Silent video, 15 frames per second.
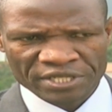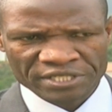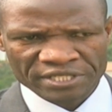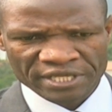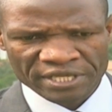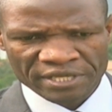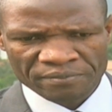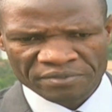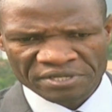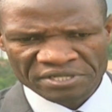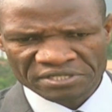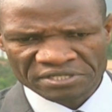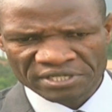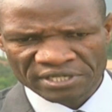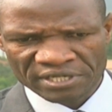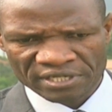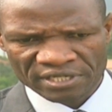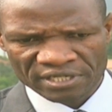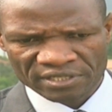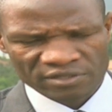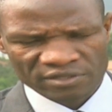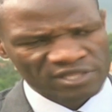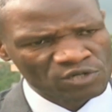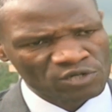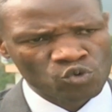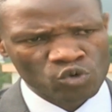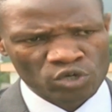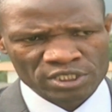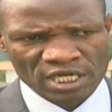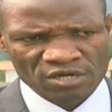in the third
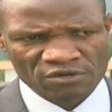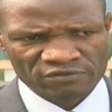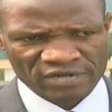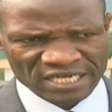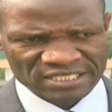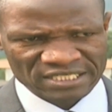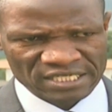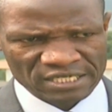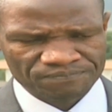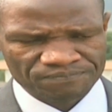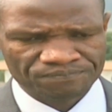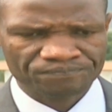quarter of last year.